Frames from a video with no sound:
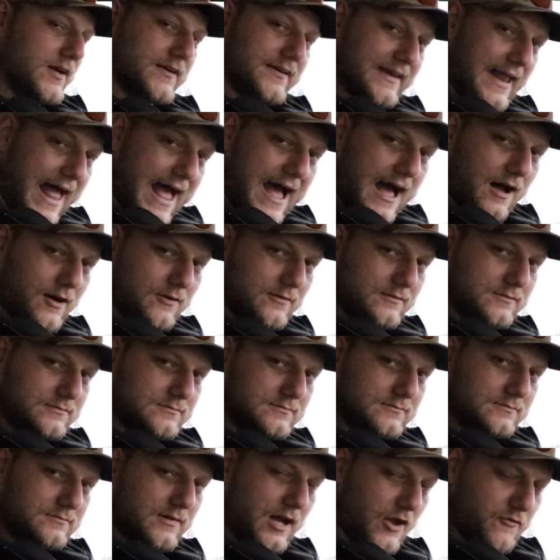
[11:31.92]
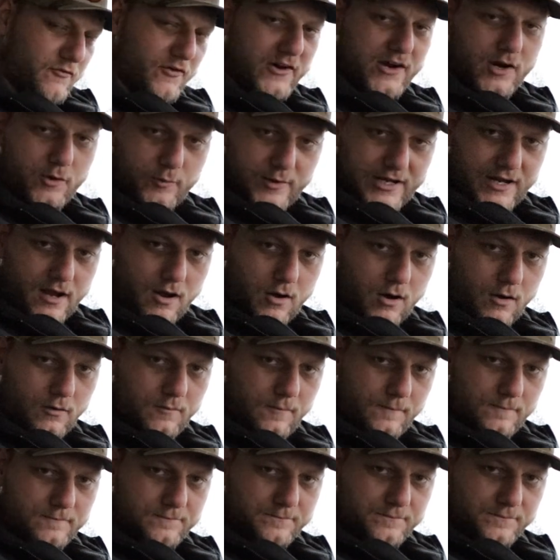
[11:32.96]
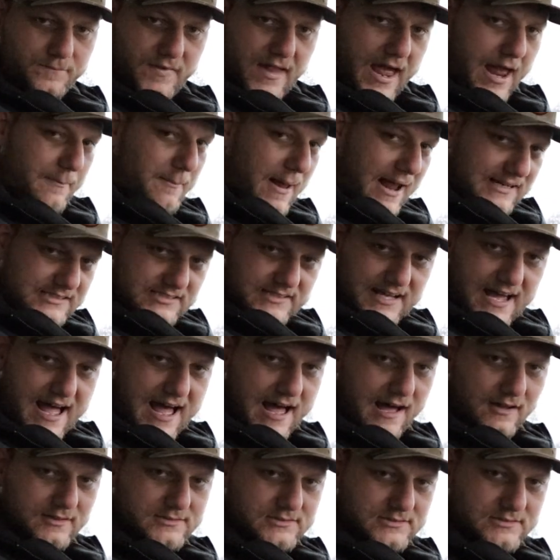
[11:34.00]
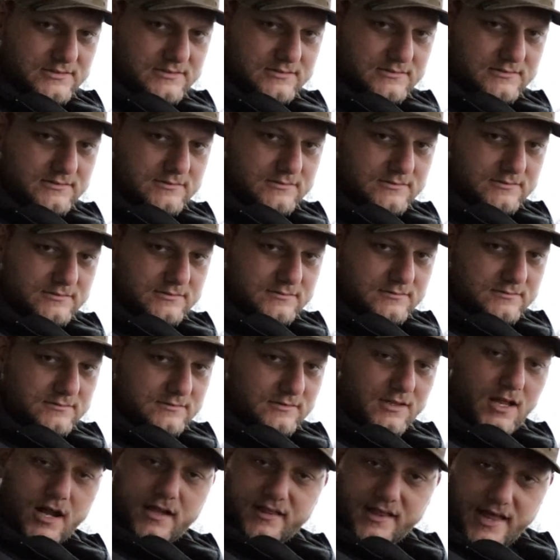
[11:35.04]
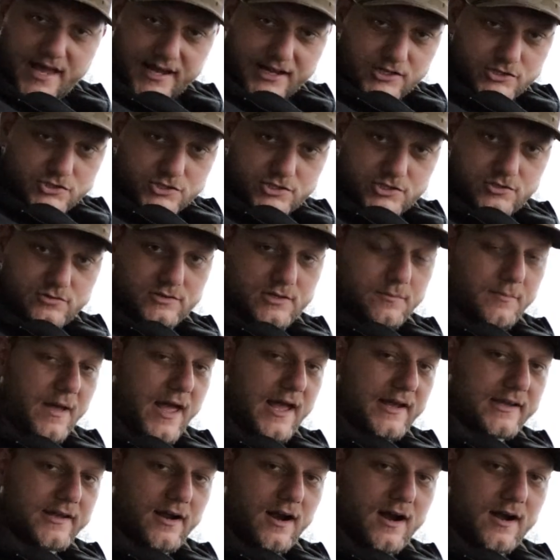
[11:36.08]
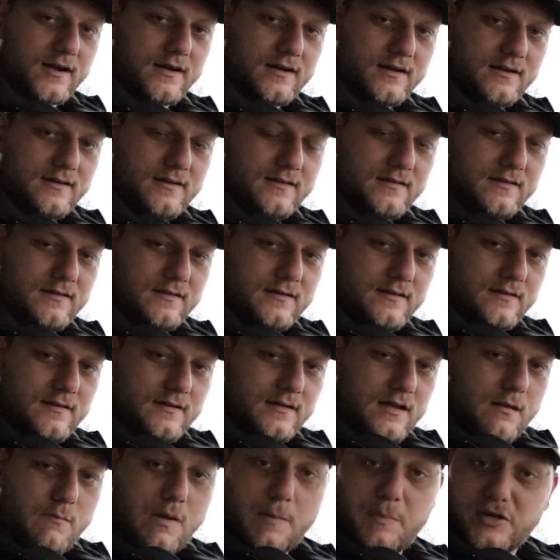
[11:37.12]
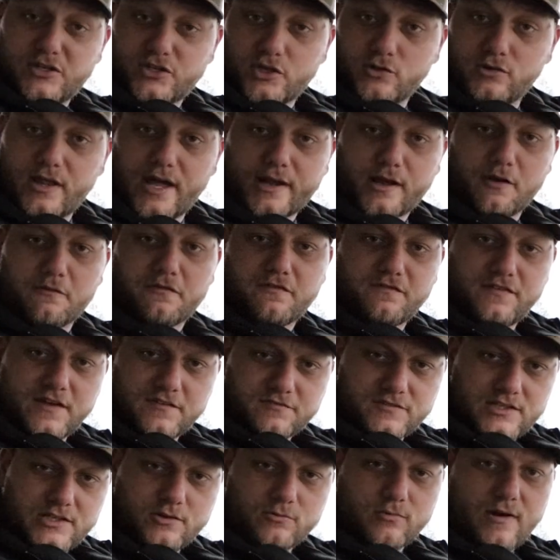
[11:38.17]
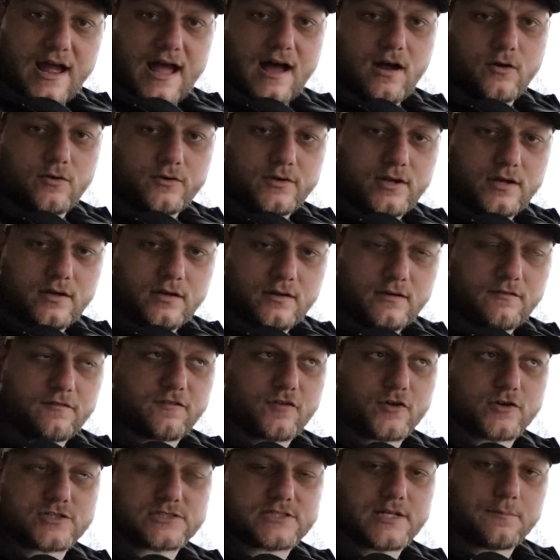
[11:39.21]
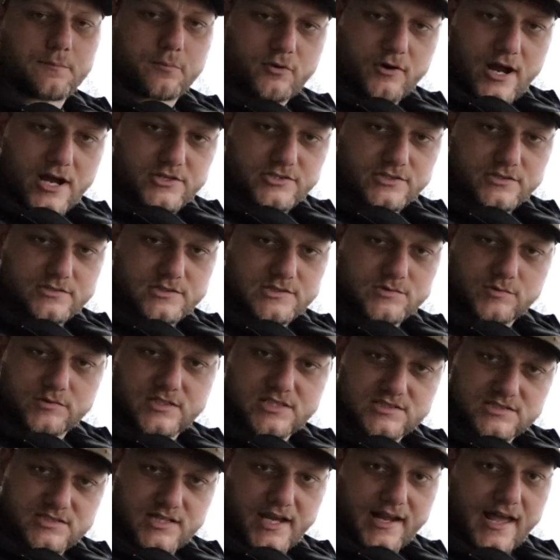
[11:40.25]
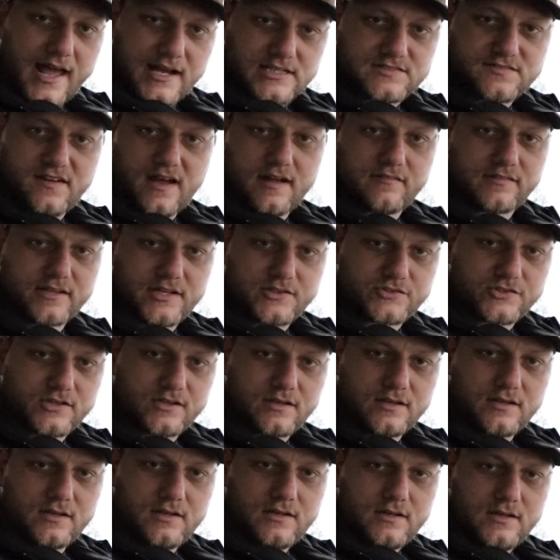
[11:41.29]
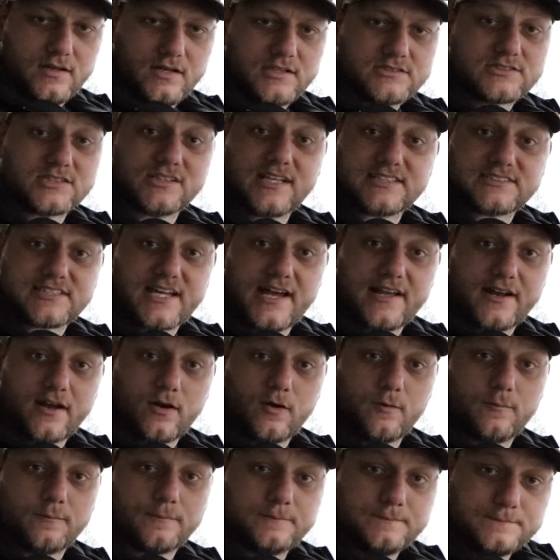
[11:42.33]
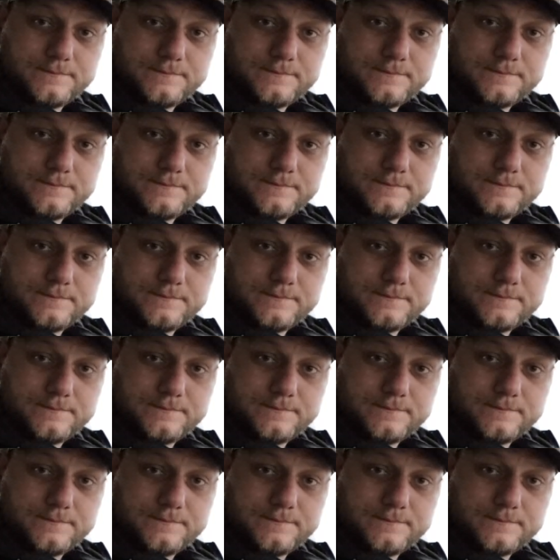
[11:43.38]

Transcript: Now, I figure we go, head back to the house. Luckily, I can shoot in the backyard. Maybe do like a 50-round first impressions with the SIG X5 Legion. So let's head home.